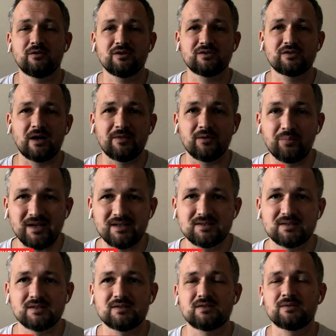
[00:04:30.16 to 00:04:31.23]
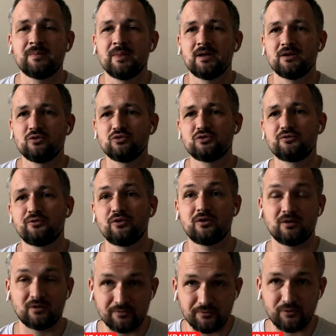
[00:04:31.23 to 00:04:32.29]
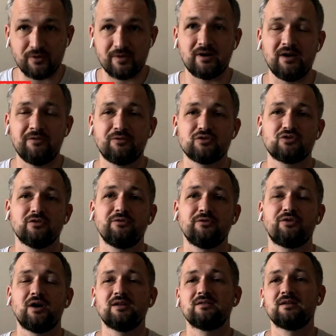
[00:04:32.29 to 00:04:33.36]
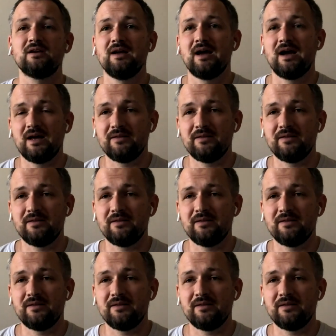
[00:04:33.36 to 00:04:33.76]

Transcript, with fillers: various other bases used for, for their efforts on the front.